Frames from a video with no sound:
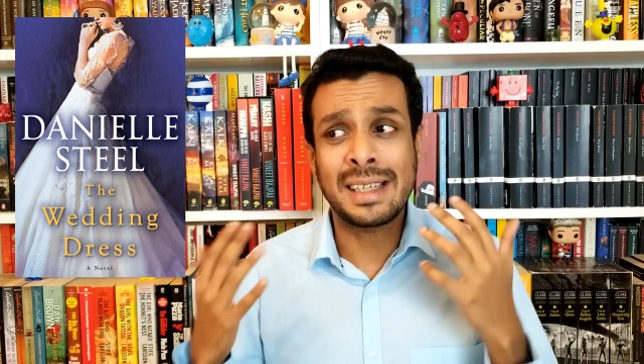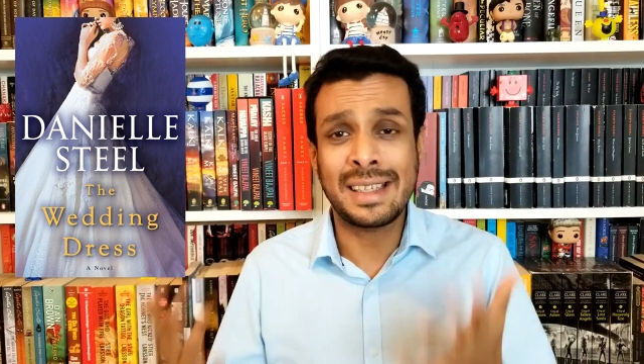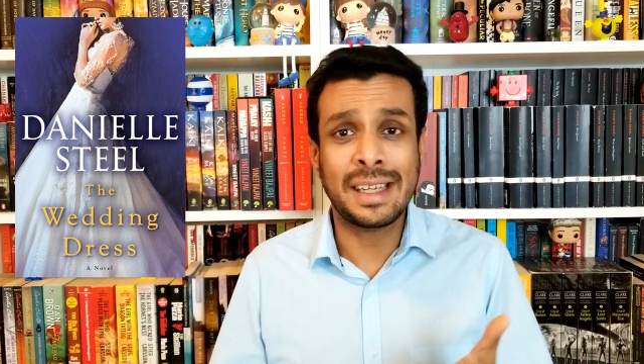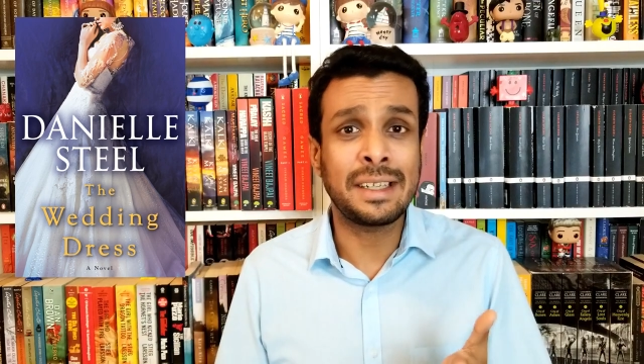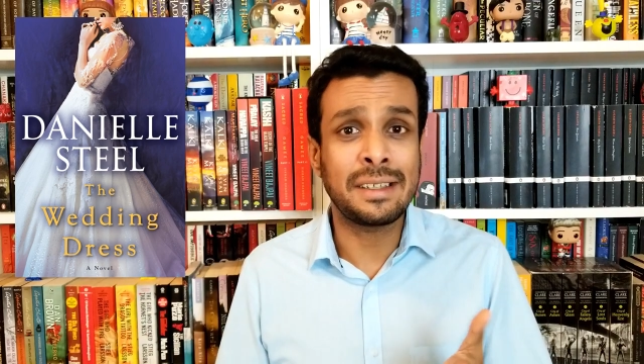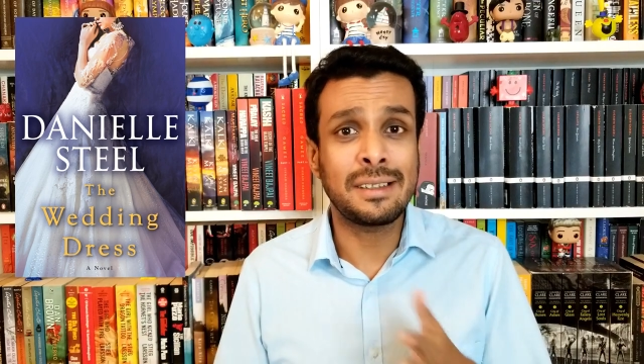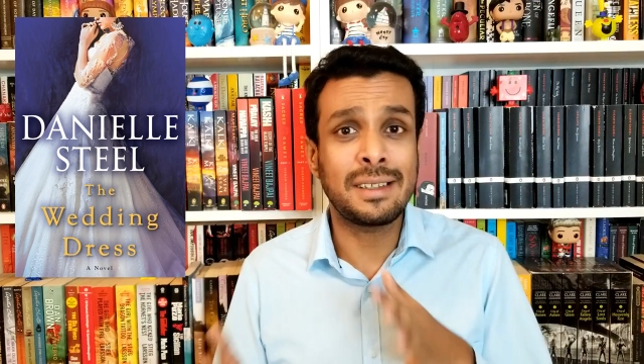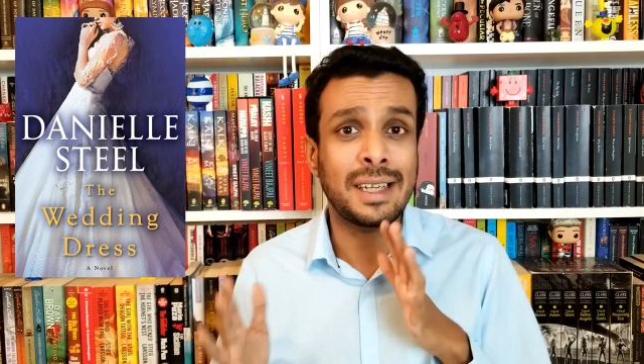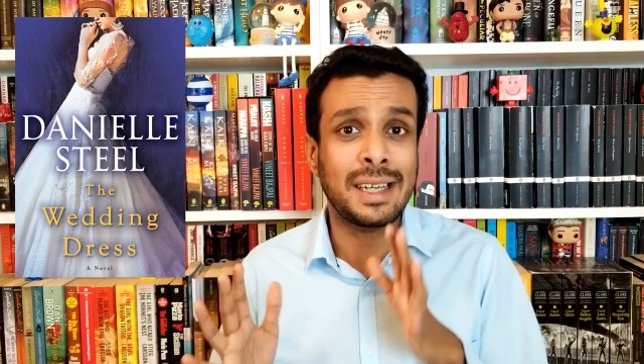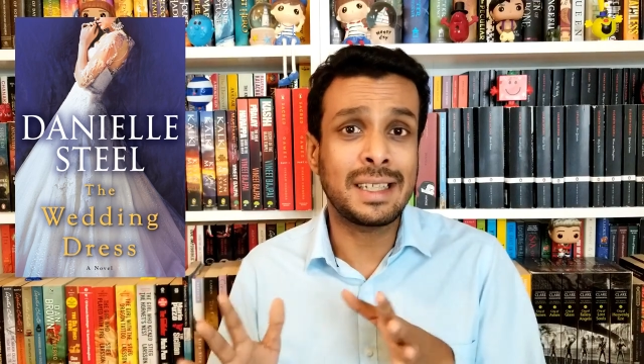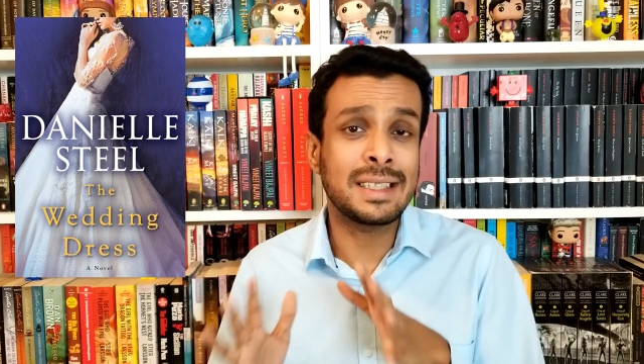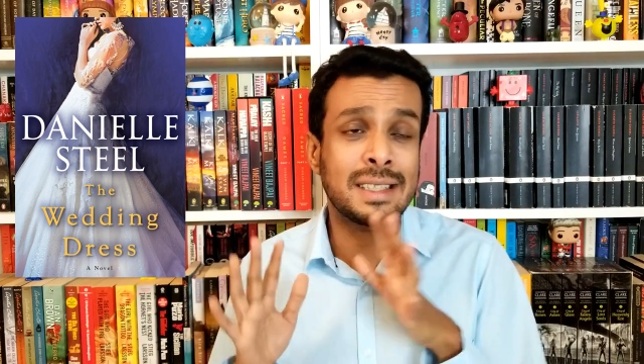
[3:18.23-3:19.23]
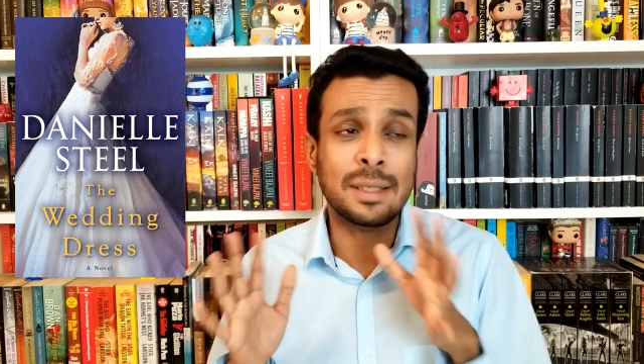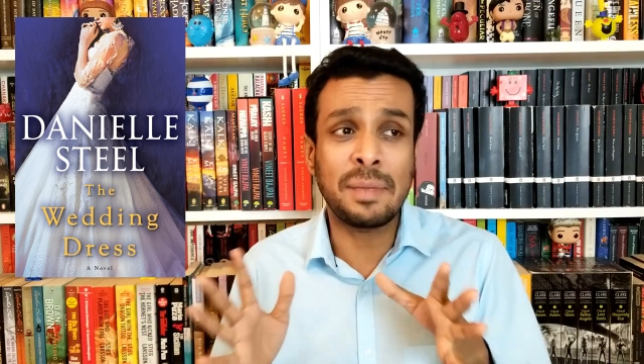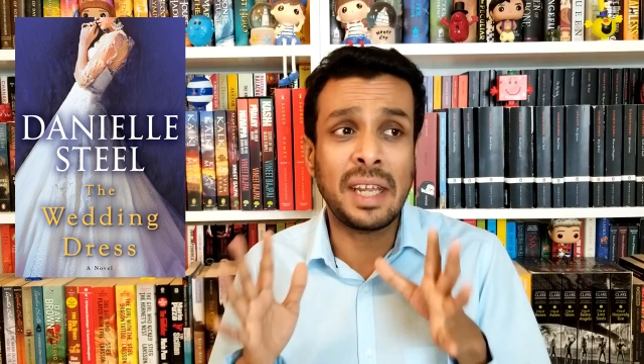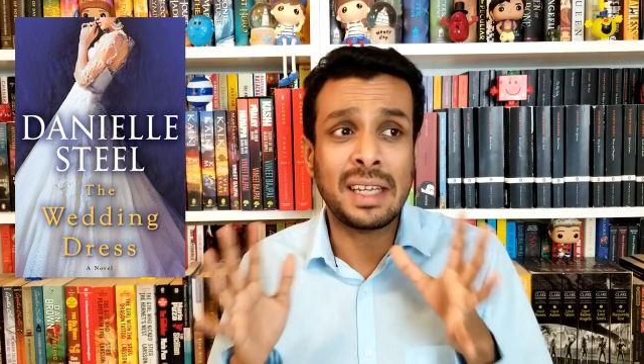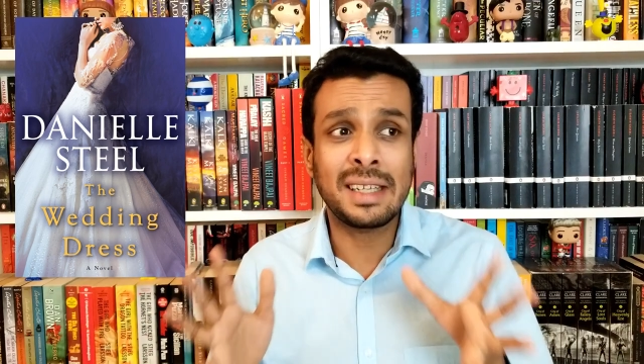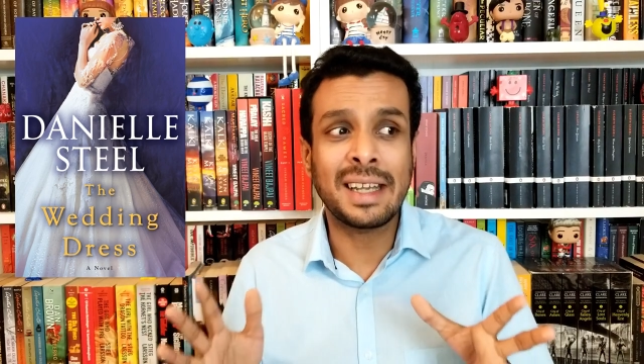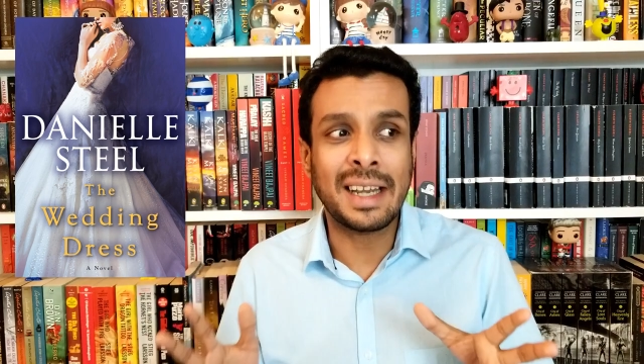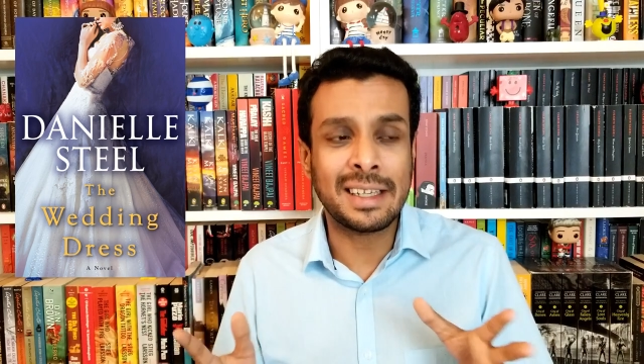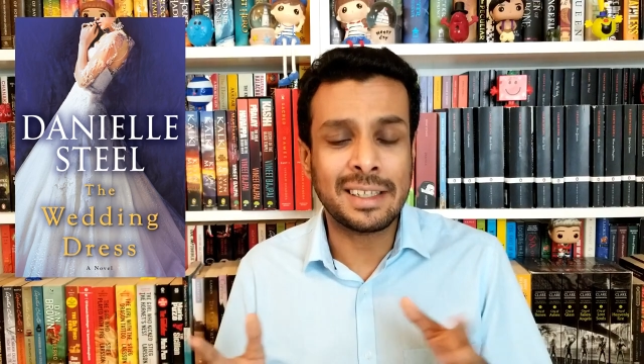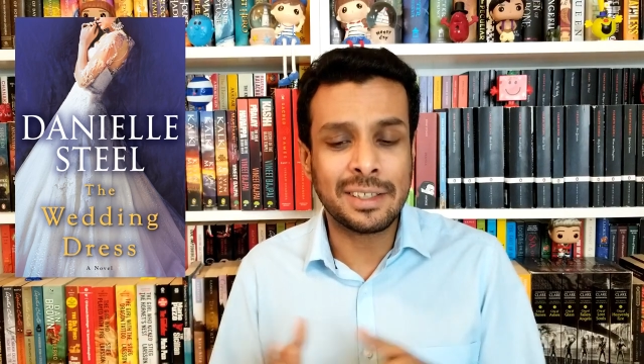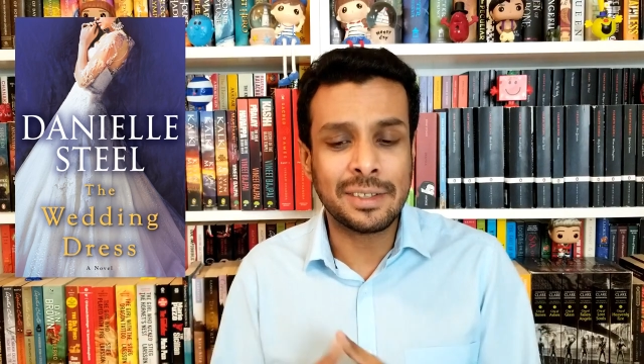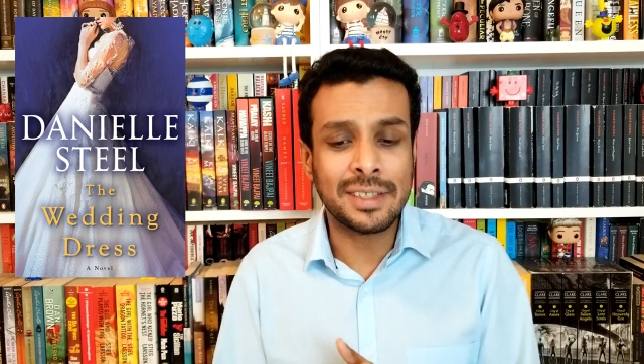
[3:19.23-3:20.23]
Kendall as the main
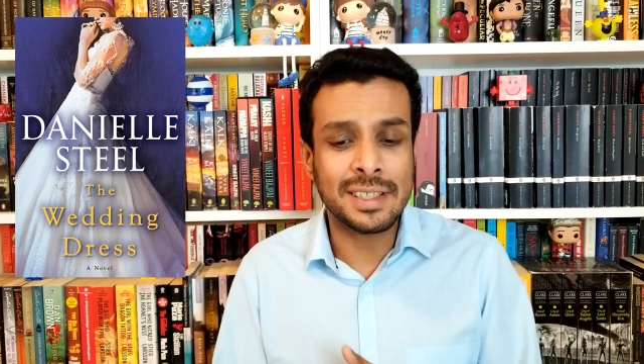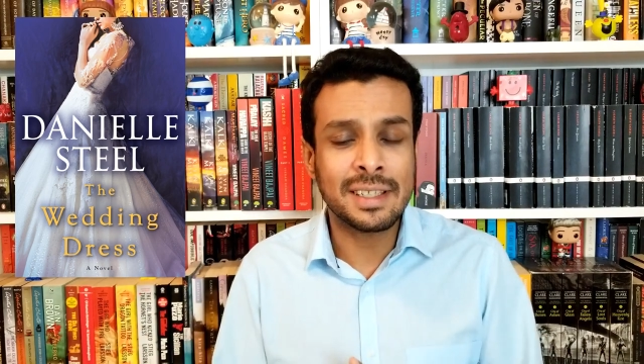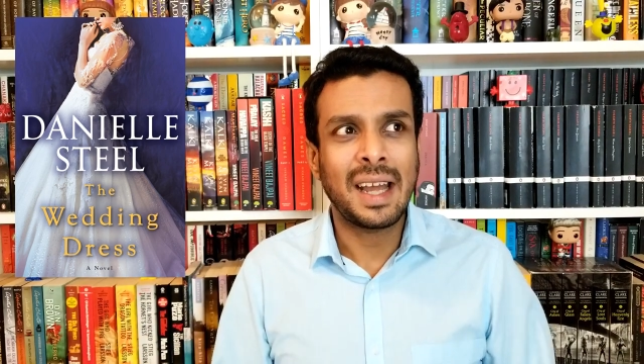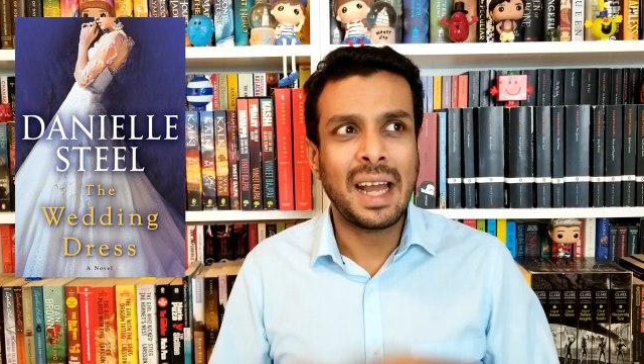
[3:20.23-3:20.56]
characters,